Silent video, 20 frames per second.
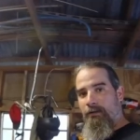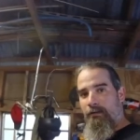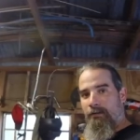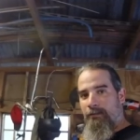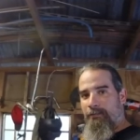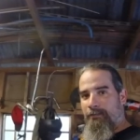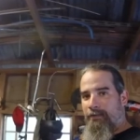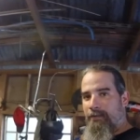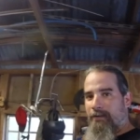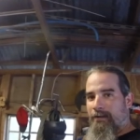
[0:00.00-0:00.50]

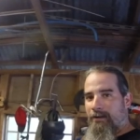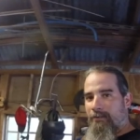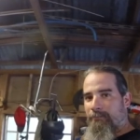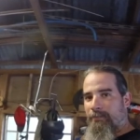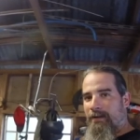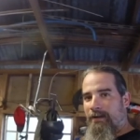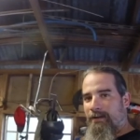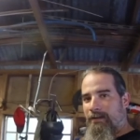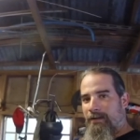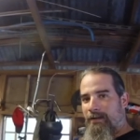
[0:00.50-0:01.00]
Let's see how
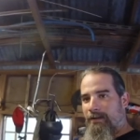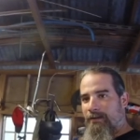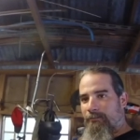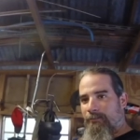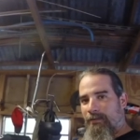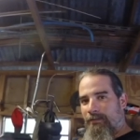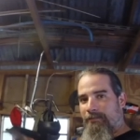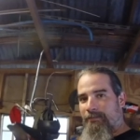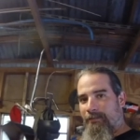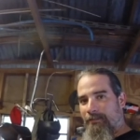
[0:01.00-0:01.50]
badly I can
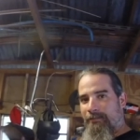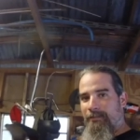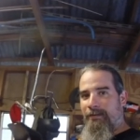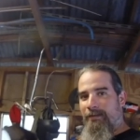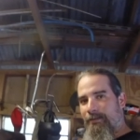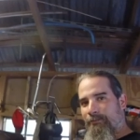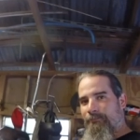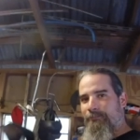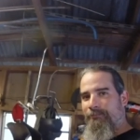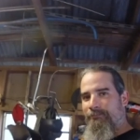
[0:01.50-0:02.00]
mess this
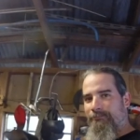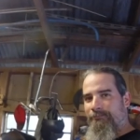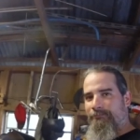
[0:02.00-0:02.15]
up.